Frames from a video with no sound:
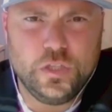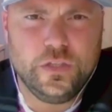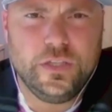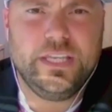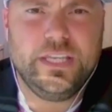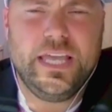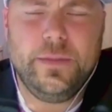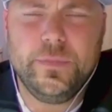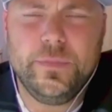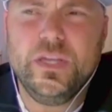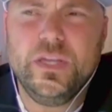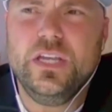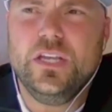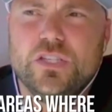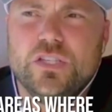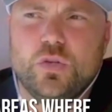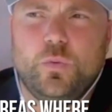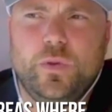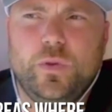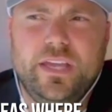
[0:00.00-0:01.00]
Absolutely.
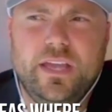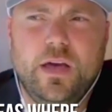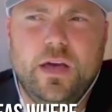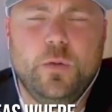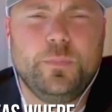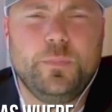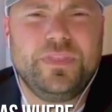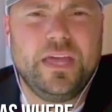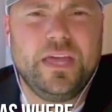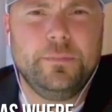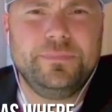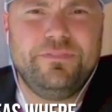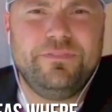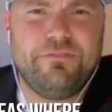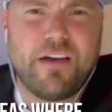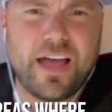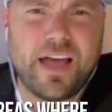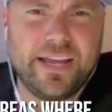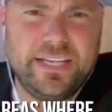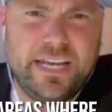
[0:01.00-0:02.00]
Yep. So we help
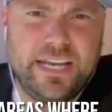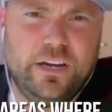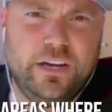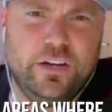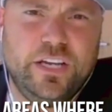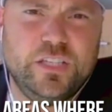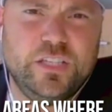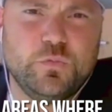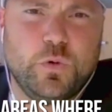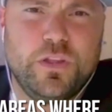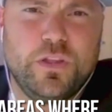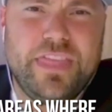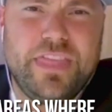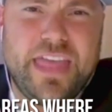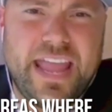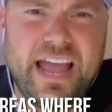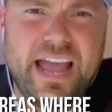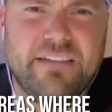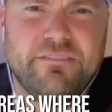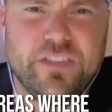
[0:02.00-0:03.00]
them find areas
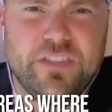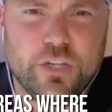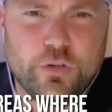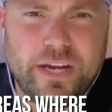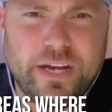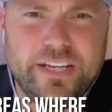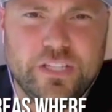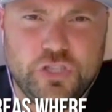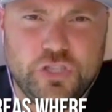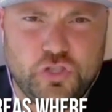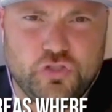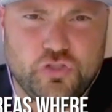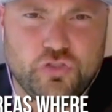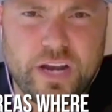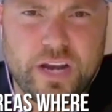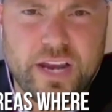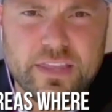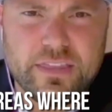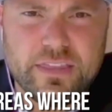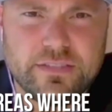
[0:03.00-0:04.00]
where they have the
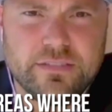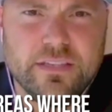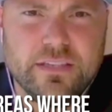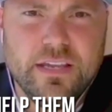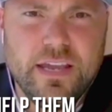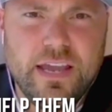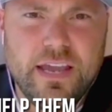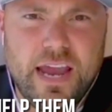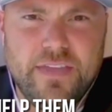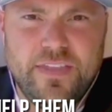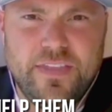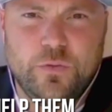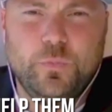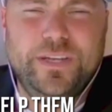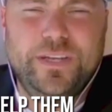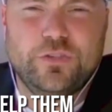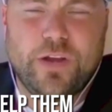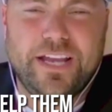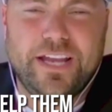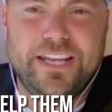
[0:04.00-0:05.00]
greatest strengths,
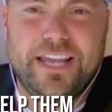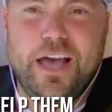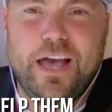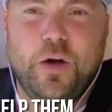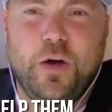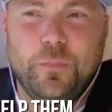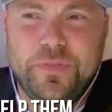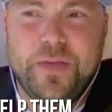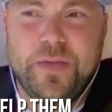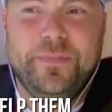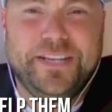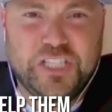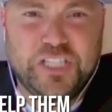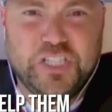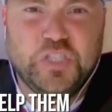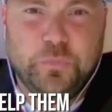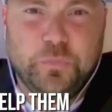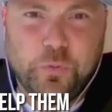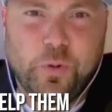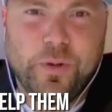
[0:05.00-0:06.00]
and then we try to help
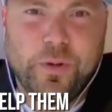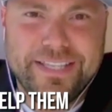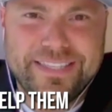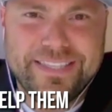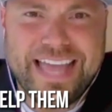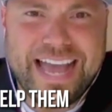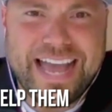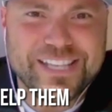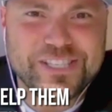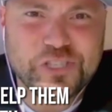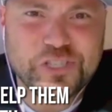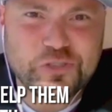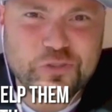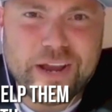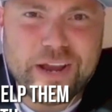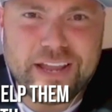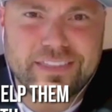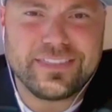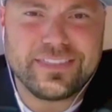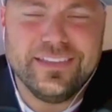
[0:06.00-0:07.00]
them exploit
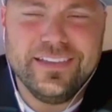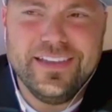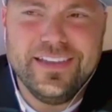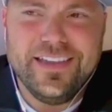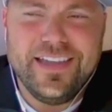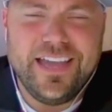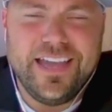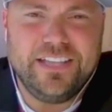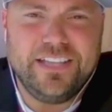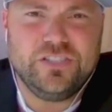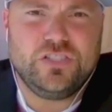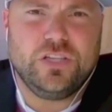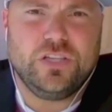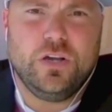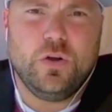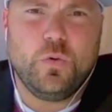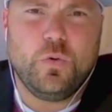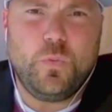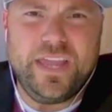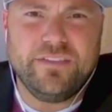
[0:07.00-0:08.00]
that strength.
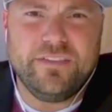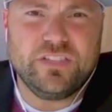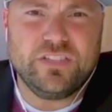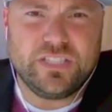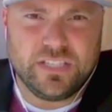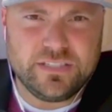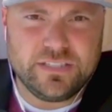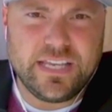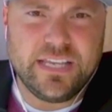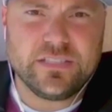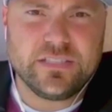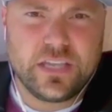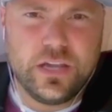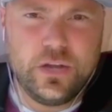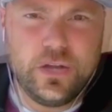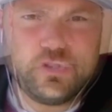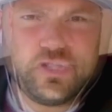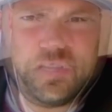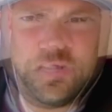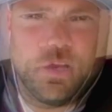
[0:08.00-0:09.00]
And so we have a
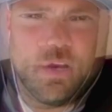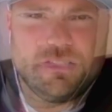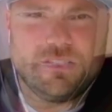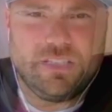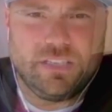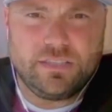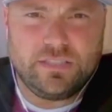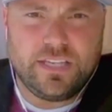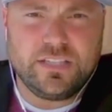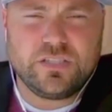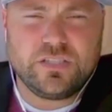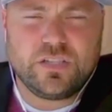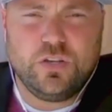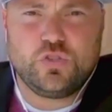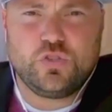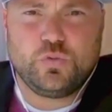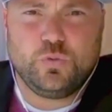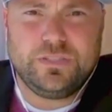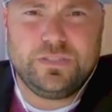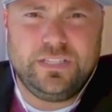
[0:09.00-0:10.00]
success coach. The
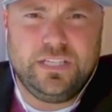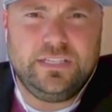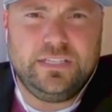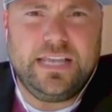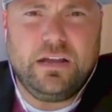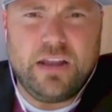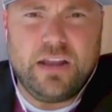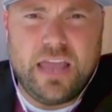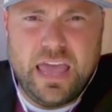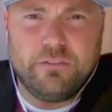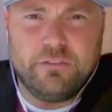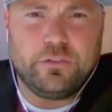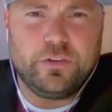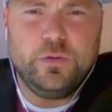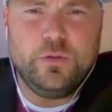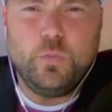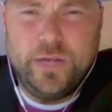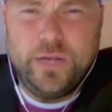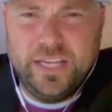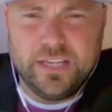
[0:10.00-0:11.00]
success coach will sit down
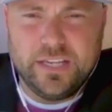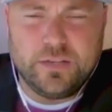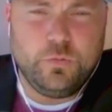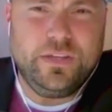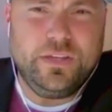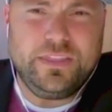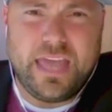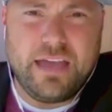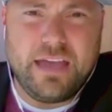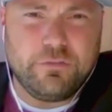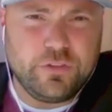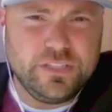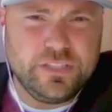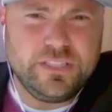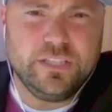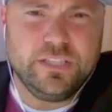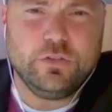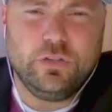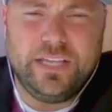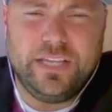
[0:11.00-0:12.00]
every week with
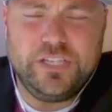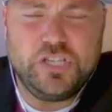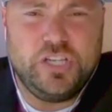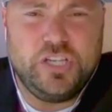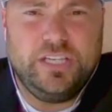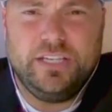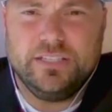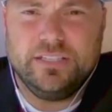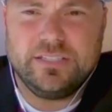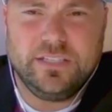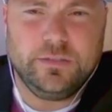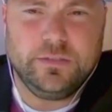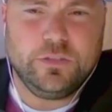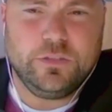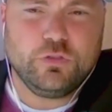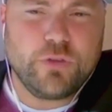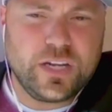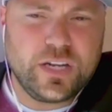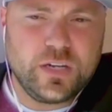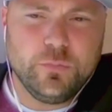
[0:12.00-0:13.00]
every single agent. He does an
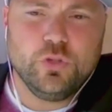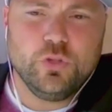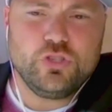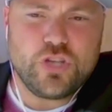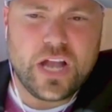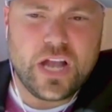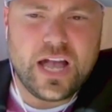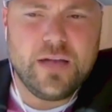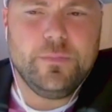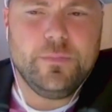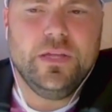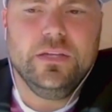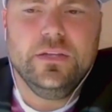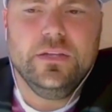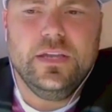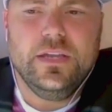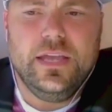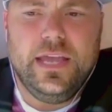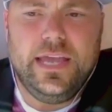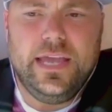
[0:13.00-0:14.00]
incredible job
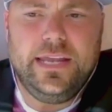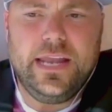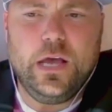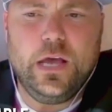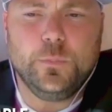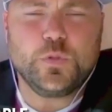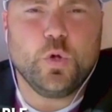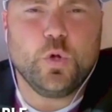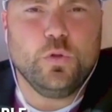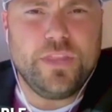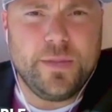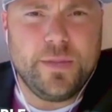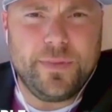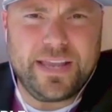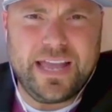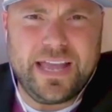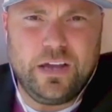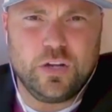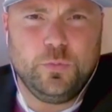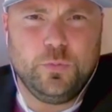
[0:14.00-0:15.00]
and helps hold
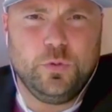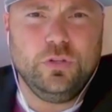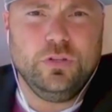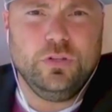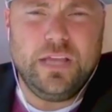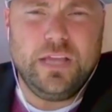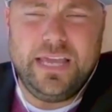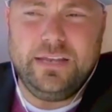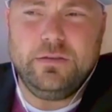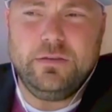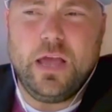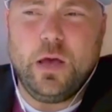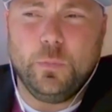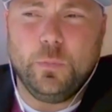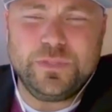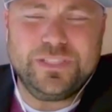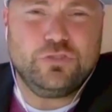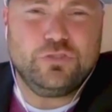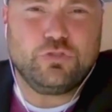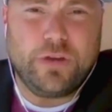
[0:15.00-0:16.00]
them accountable and
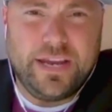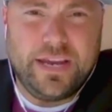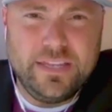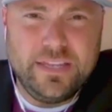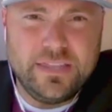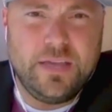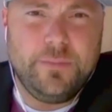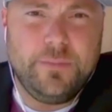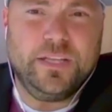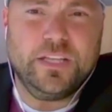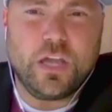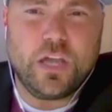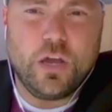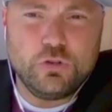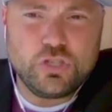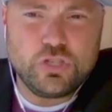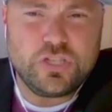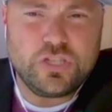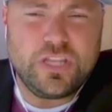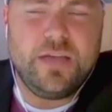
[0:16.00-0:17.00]
helps train them and
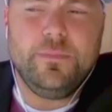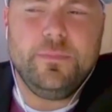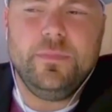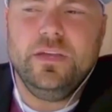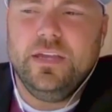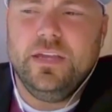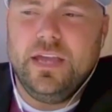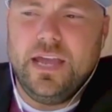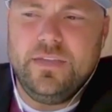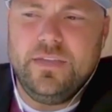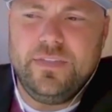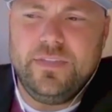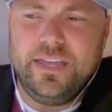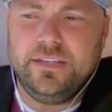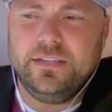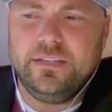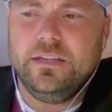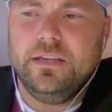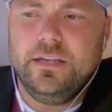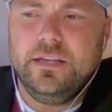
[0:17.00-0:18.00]
coach them. And
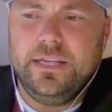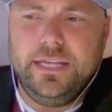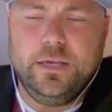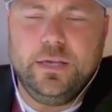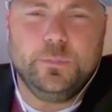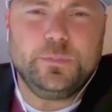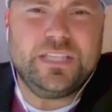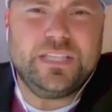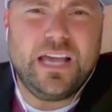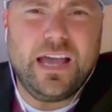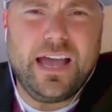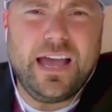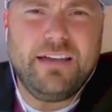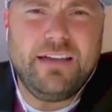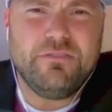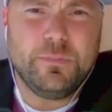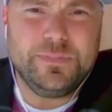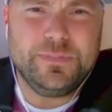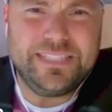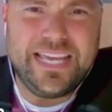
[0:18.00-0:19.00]
then he helps
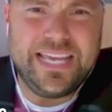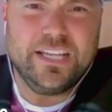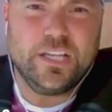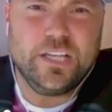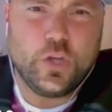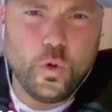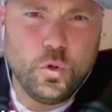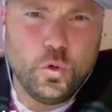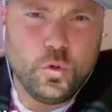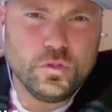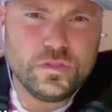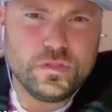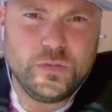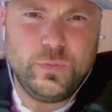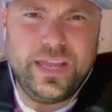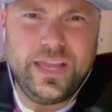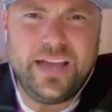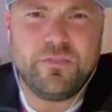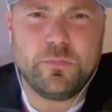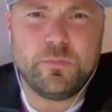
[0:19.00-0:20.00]
have them set goals,
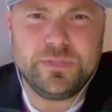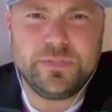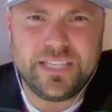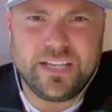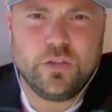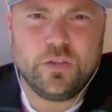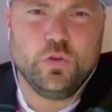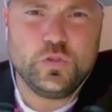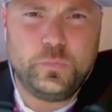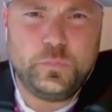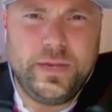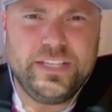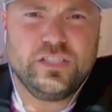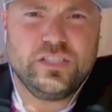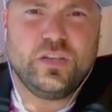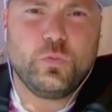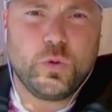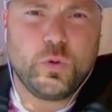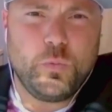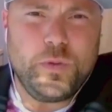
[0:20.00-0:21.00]
and we have them set goals
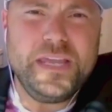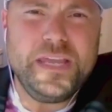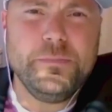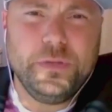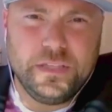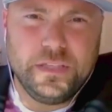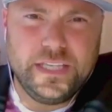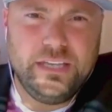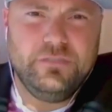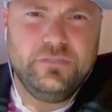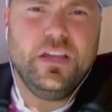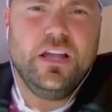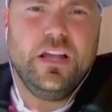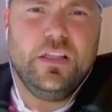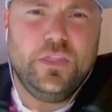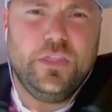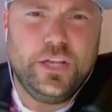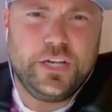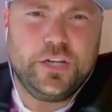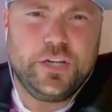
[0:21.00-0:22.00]
based on where we
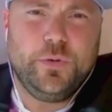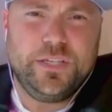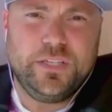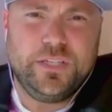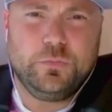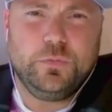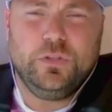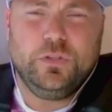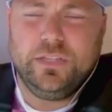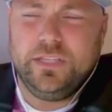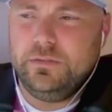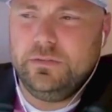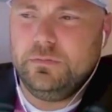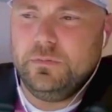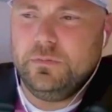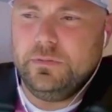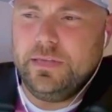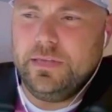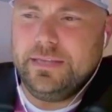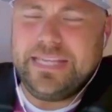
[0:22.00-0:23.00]
believe they're going to
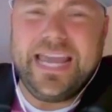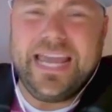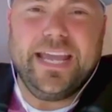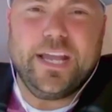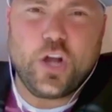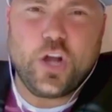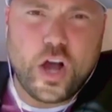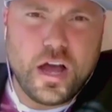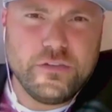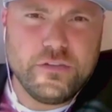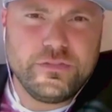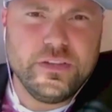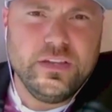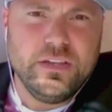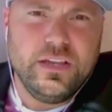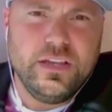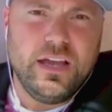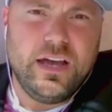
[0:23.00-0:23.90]
really take off.